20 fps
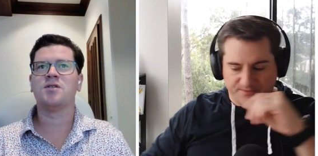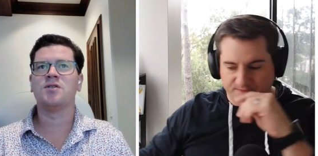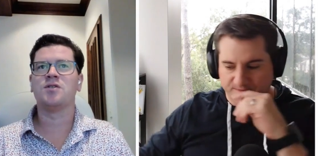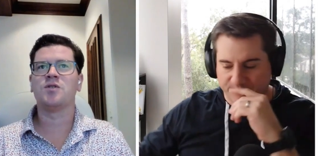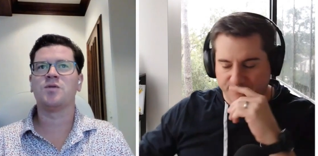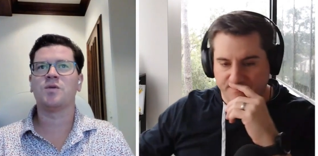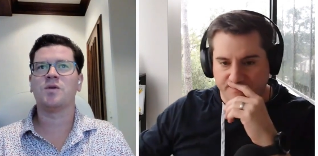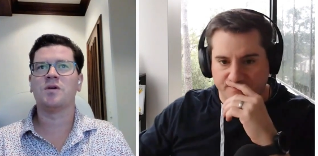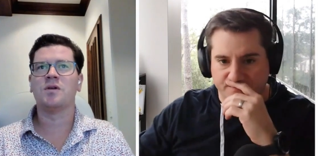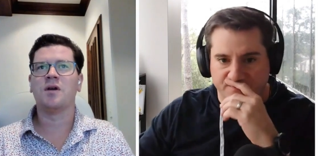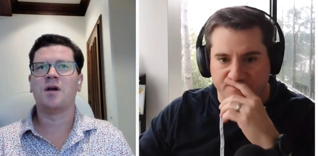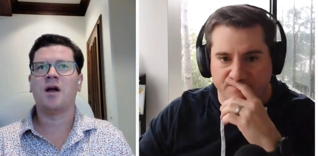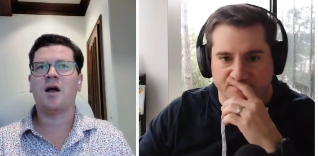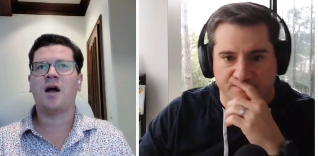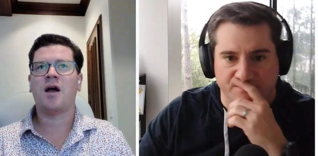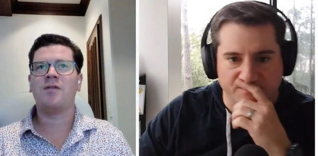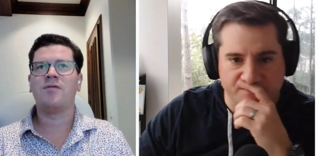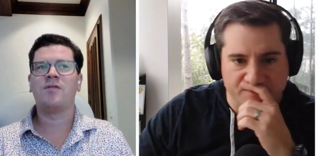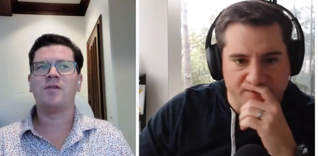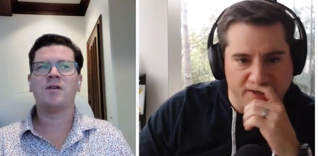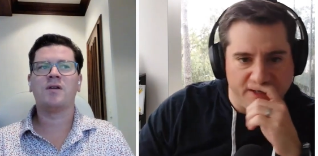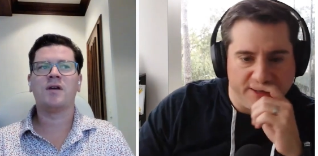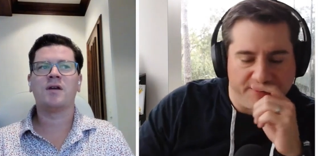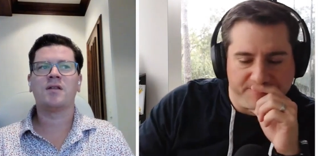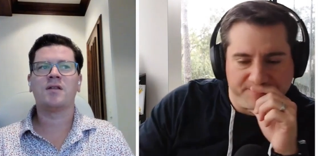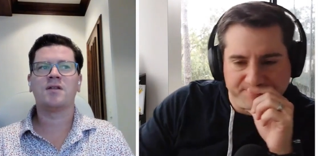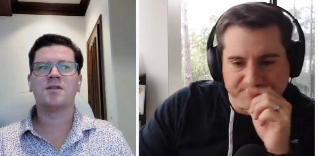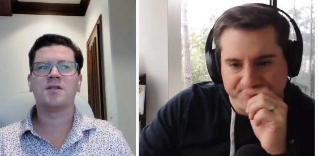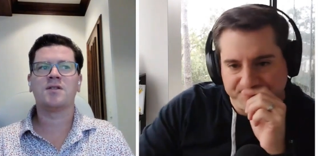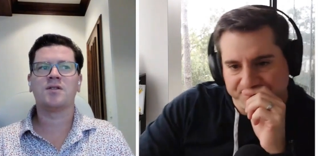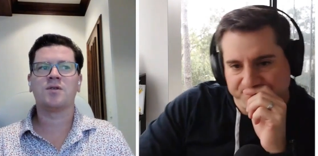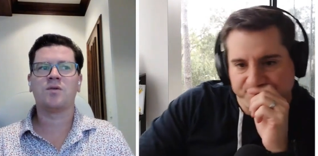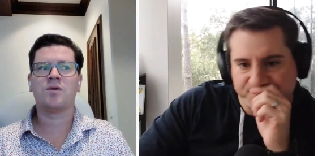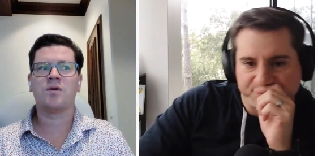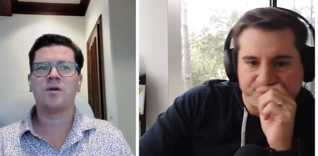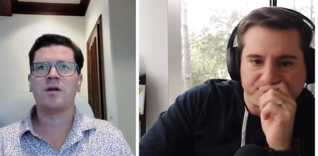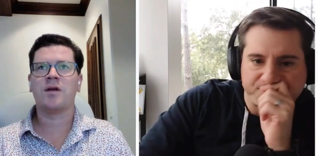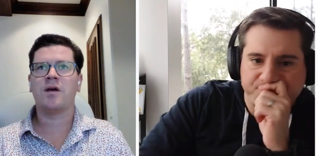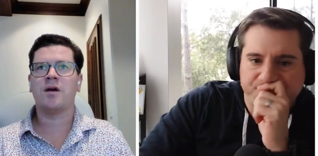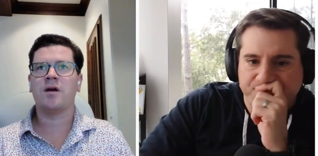Speaker 1: usual. I feel yeah. like this
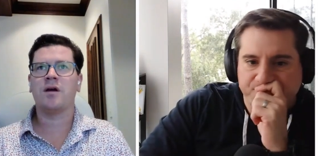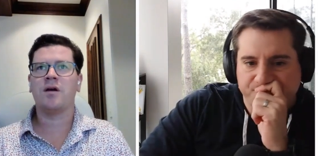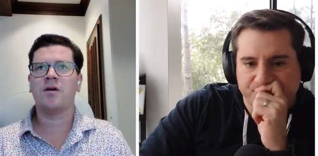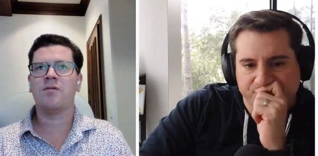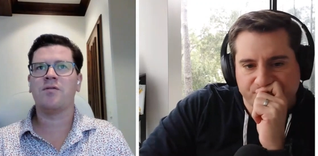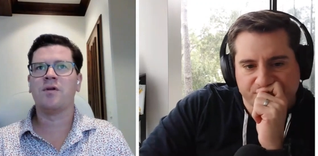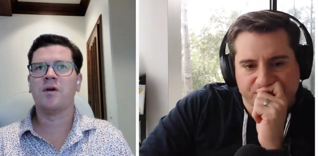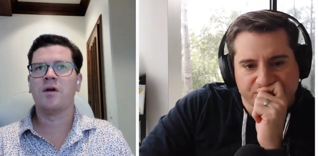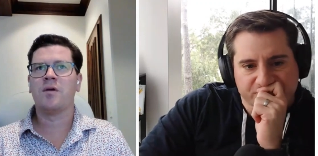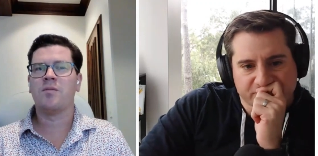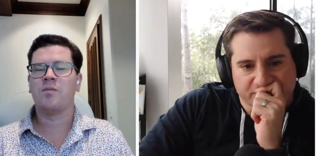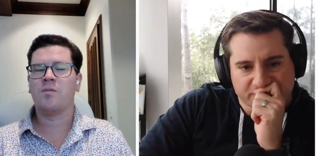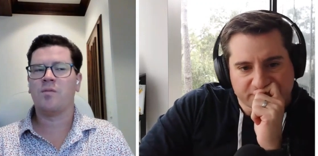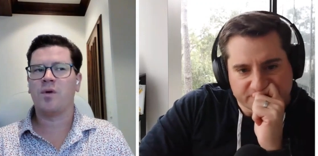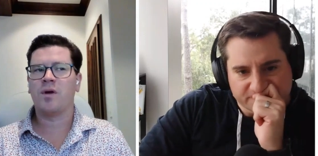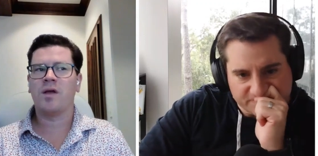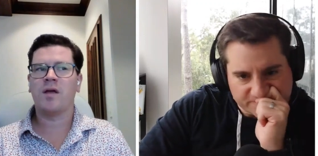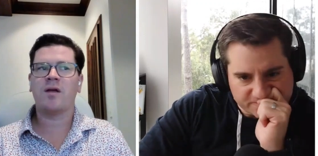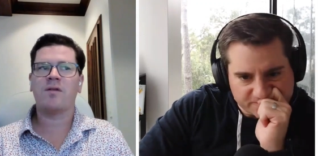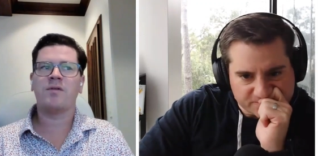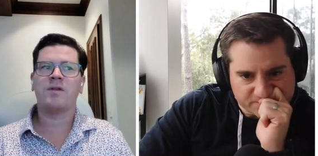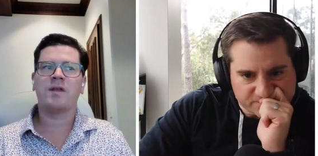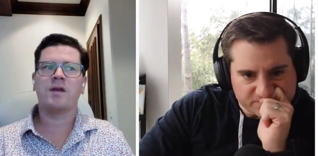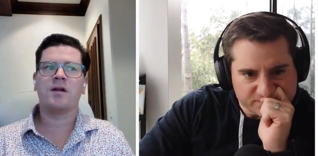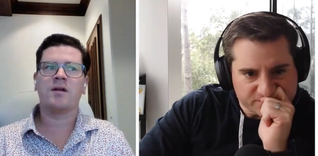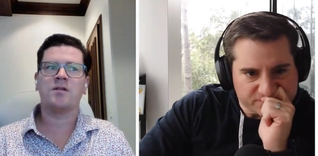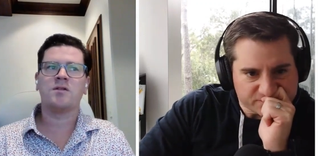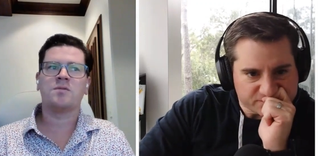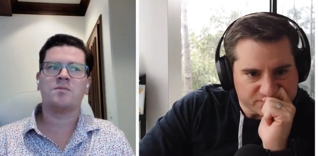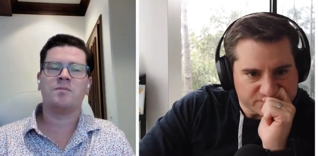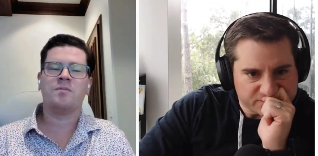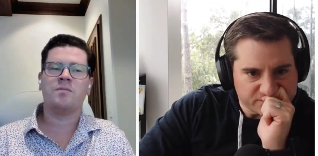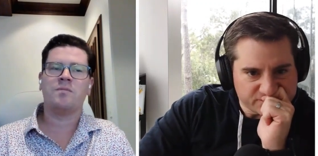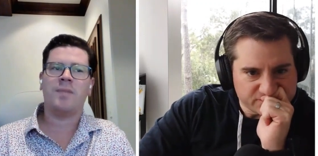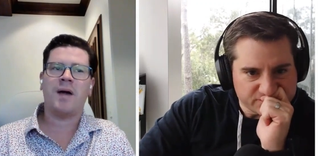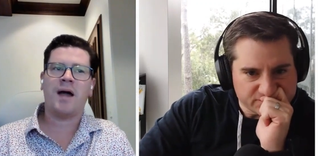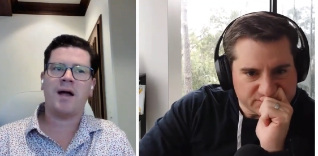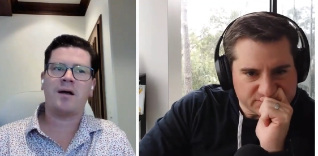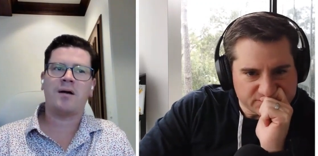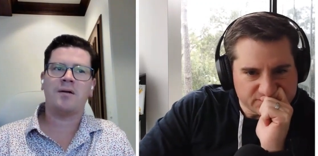story of bringing everything else
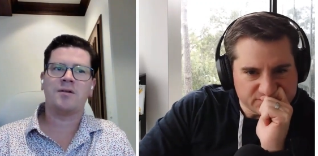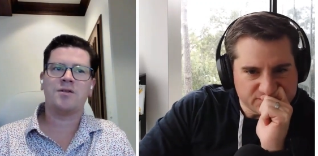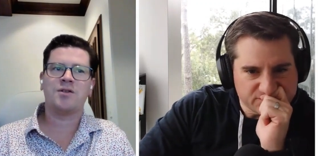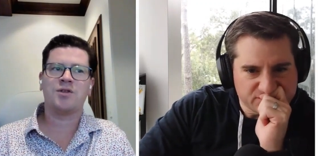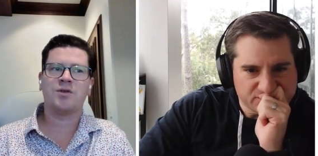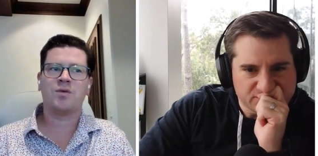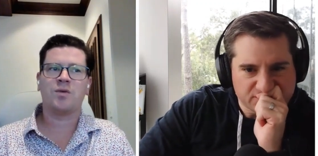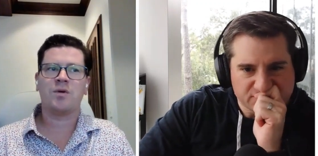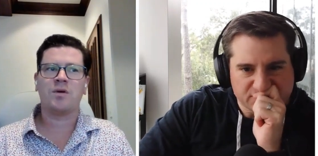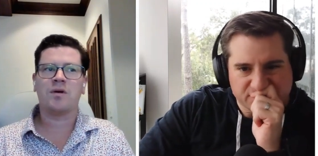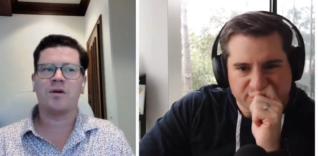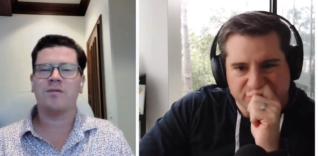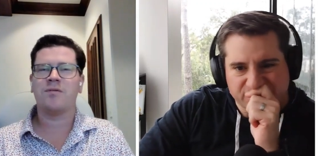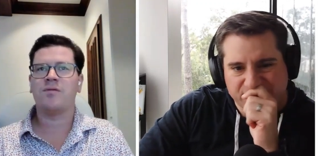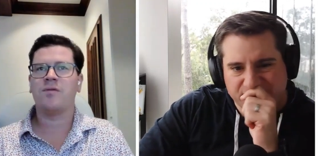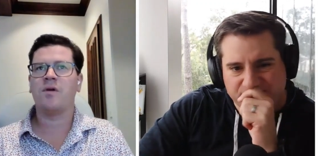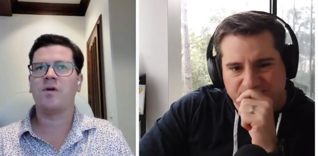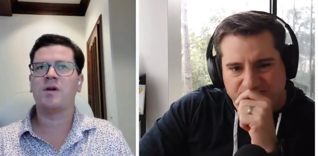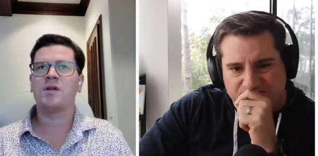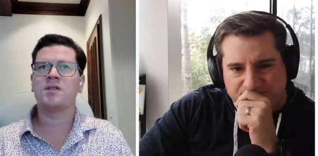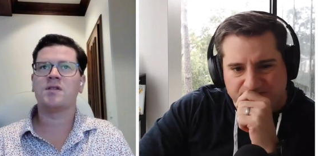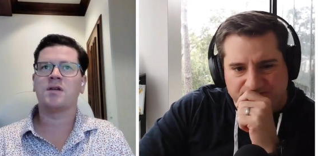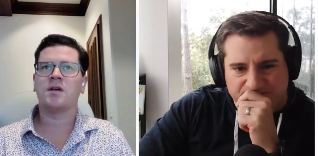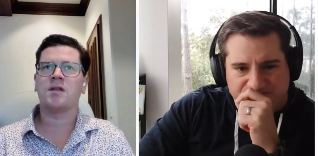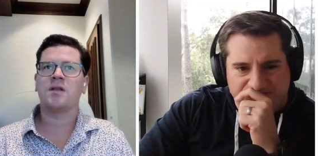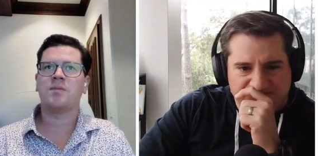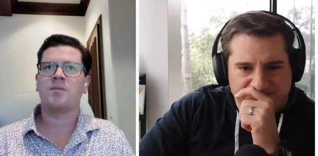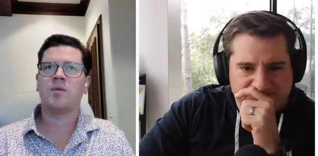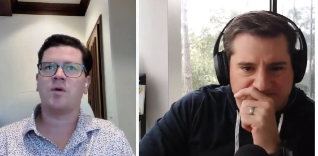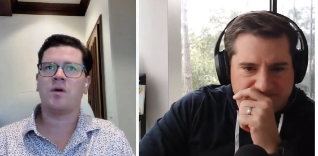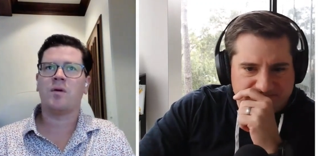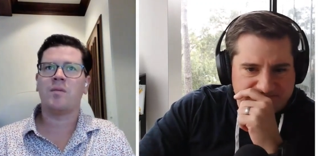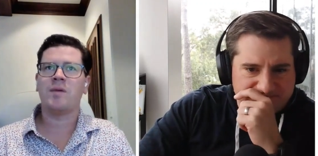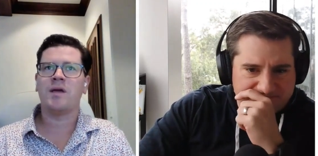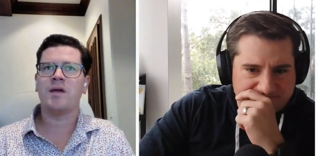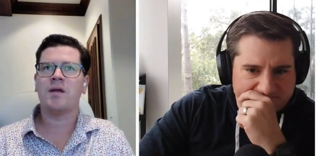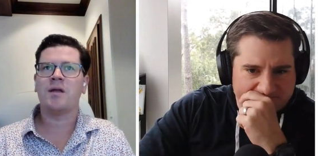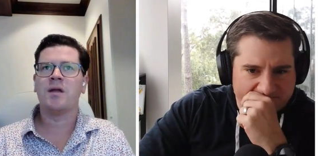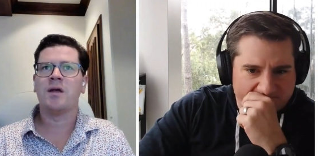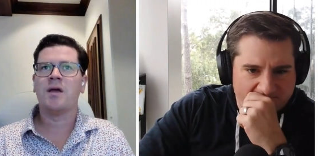back on shore and focusing on the
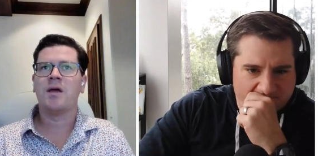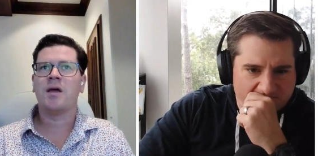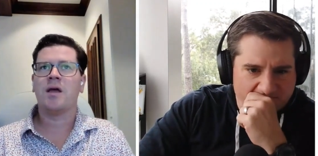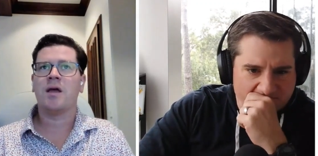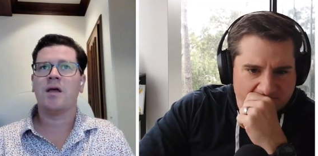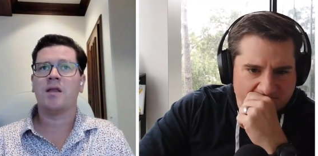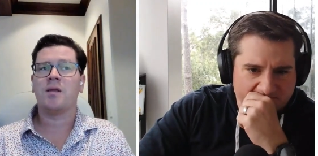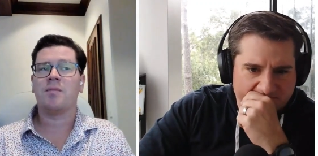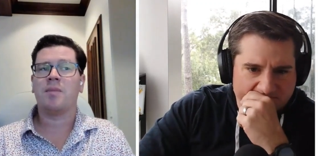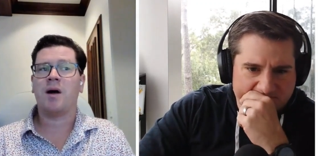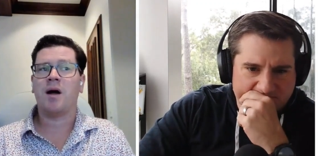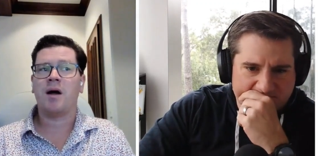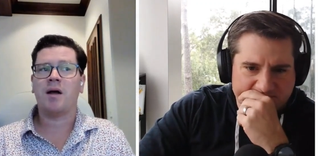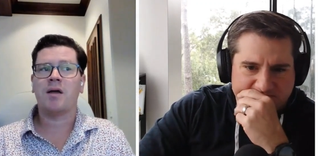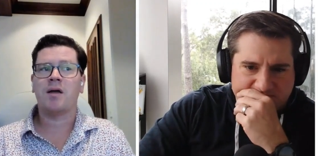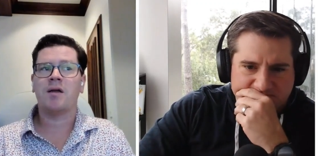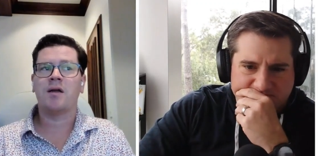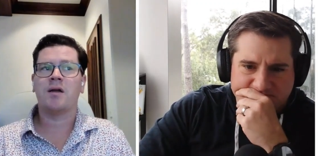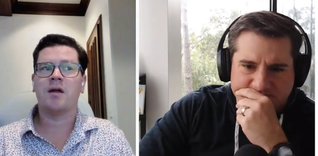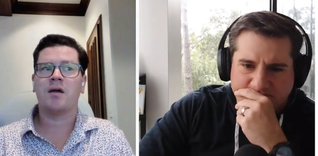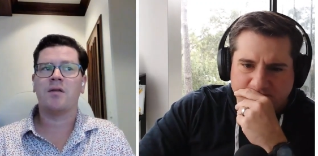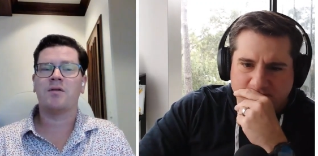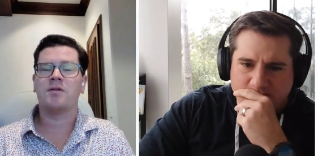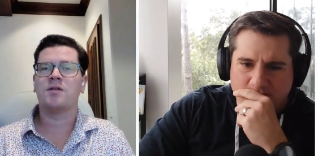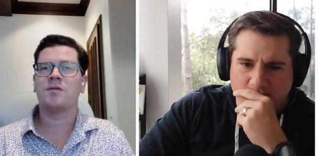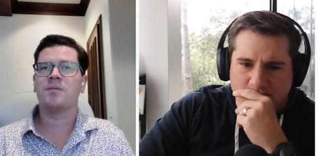Permian and the Bakken and other